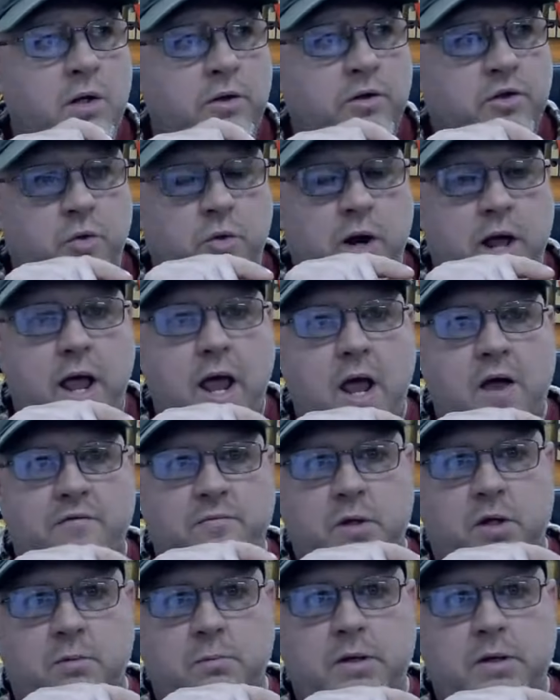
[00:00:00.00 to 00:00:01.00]
2.5
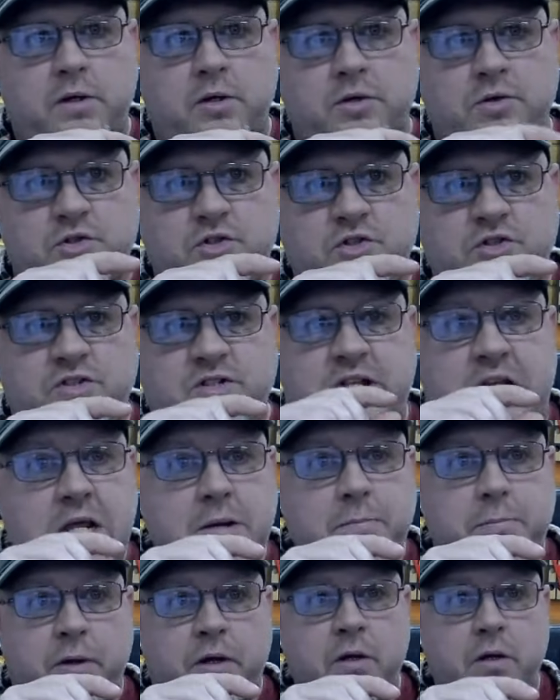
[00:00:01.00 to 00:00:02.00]
millimeters
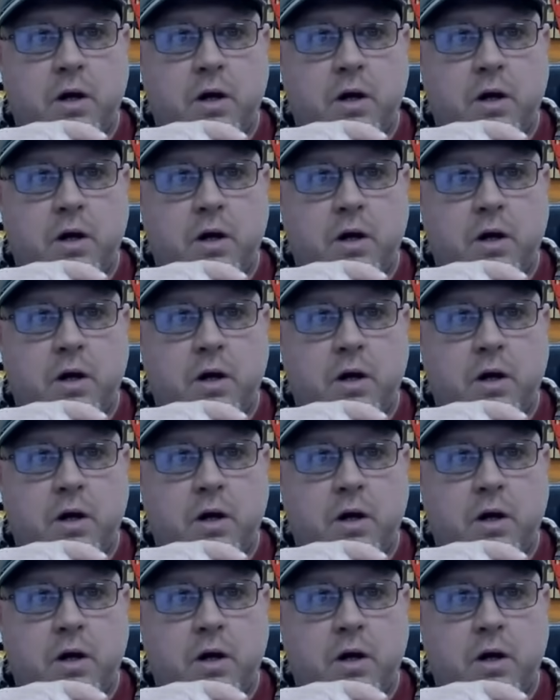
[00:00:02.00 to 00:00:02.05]
deep